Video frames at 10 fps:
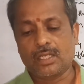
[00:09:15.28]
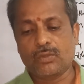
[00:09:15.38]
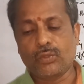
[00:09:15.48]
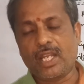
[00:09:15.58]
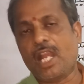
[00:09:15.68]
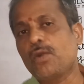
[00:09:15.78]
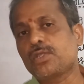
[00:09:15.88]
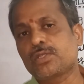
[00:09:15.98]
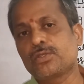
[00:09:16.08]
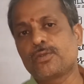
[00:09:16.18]
we
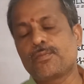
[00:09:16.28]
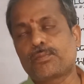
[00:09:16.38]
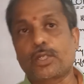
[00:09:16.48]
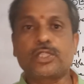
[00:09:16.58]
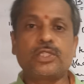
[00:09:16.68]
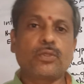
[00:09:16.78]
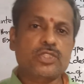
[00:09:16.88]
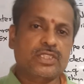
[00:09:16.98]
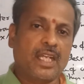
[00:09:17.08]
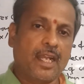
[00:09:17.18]
have to produce
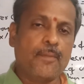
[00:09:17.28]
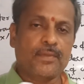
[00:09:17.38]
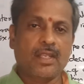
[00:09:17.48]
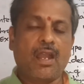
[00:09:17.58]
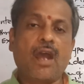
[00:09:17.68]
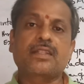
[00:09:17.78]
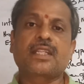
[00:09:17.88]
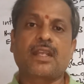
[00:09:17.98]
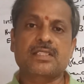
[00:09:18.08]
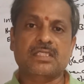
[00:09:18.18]
the
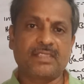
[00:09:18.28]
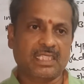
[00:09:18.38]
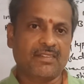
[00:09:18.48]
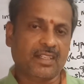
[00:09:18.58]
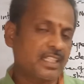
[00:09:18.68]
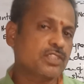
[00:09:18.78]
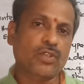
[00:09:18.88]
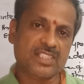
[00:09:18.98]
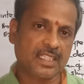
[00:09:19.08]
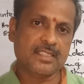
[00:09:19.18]
articles with our
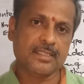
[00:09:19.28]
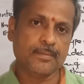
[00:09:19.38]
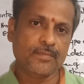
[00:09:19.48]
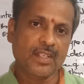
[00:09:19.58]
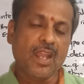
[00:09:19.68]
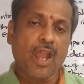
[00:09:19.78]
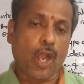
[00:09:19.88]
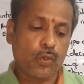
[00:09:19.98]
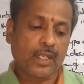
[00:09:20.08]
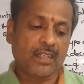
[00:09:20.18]
resources,
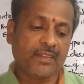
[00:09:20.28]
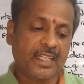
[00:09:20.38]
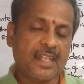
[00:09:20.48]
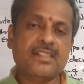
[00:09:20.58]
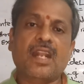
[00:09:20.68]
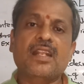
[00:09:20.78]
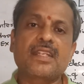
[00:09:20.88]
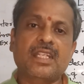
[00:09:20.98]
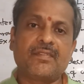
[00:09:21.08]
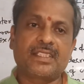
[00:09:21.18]
how can we
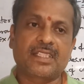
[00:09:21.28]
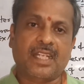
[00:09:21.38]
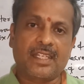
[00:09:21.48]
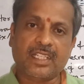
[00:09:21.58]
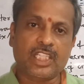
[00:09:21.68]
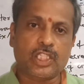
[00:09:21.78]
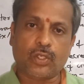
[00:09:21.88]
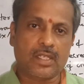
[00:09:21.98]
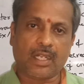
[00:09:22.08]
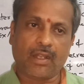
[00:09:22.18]
interlink with the country to
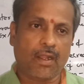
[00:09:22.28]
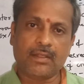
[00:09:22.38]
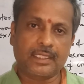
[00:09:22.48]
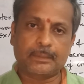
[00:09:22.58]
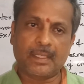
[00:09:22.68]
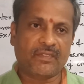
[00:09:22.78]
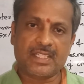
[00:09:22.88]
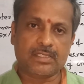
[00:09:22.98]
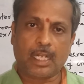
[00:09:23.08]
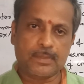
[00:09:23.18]
country, all these
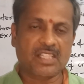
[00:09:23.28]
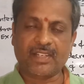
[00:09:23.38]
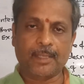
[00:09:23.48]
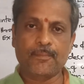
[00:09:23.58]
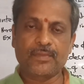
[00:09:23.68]
benefits are observing.